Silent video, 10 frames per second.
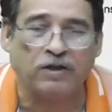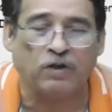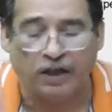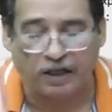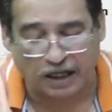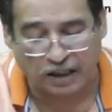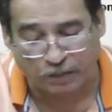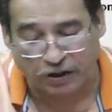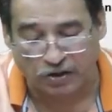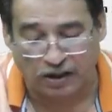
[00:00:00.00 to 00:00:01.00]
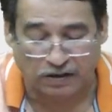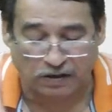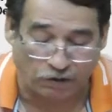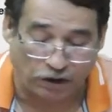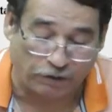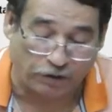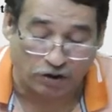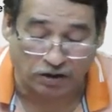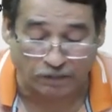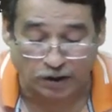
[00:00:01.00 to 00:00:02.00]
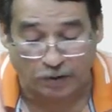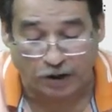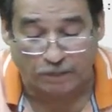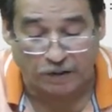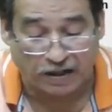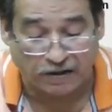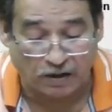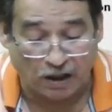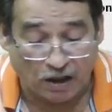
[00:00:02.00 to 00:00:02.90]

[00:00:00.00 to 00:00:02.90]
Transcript: So it has purchased what we call some spare parts.